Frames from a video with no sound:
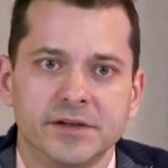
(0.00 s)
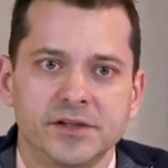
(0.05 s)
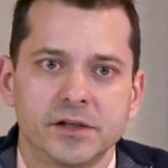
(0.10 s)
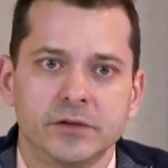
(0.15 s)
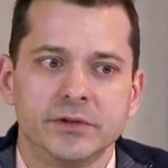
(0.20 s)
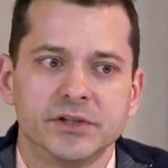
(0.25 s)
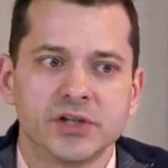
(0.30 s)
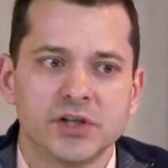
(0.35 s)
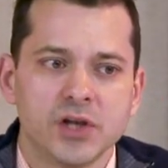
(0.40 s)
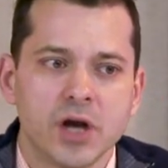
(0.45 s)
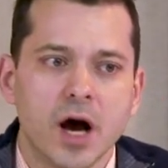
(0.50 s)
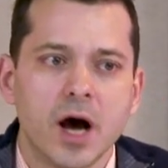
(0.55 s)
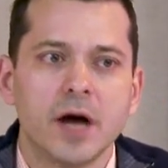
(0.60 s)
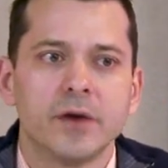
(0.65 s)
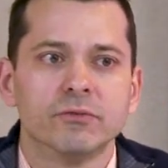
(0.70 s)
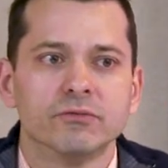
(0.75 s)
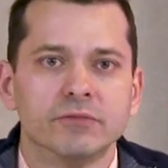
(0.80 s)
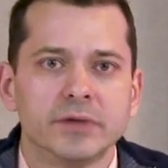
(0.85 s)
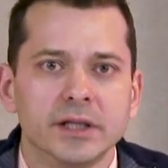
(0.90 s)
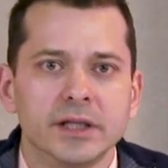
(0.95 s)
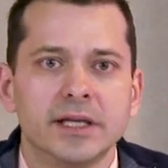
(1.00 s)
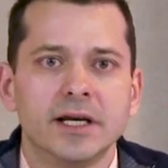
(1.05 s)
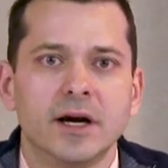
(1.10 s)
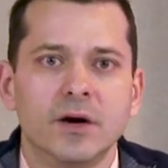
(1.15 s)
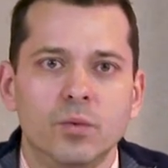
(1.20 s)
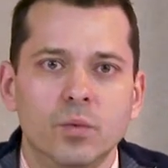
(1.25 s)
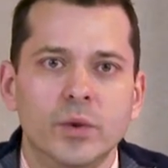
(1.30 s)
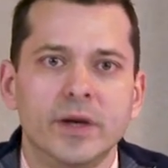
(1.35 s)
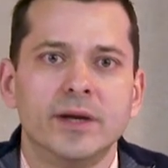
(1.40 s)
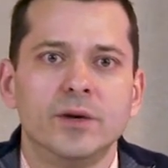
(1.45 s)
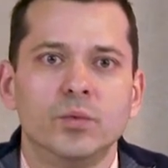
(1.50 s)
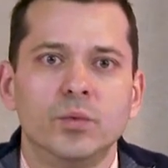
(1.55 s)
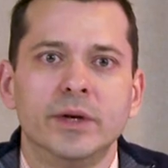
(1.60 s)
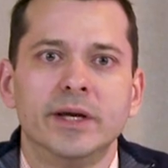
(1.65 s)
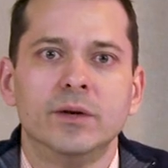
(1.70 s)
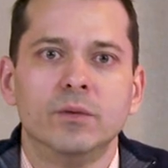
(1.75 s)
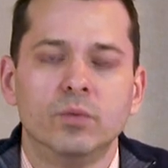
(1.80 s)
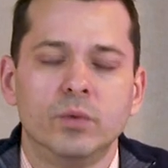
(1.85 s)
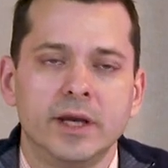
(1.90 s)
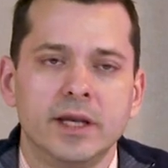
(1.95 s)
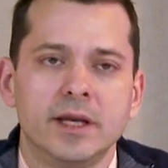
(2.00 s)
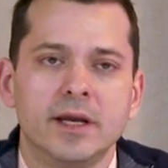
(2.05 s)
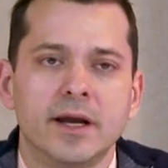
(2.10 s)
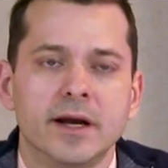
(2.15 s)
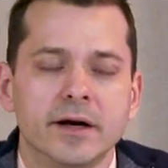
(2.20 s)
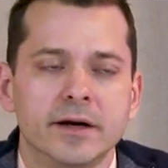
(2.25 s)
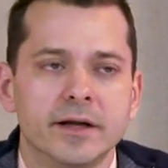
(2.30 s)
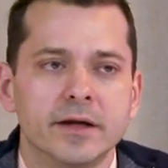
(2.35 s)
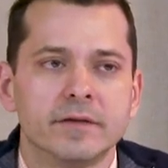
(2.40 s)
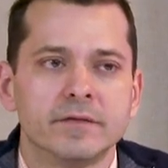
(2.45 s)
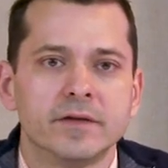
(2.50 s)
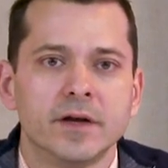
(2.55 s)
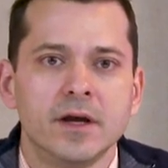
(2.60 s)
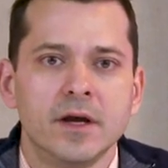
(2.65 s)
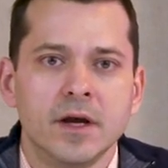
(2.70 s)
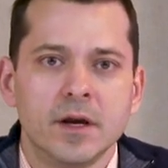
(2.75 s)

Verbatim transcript: So it's not really a win win win narrative,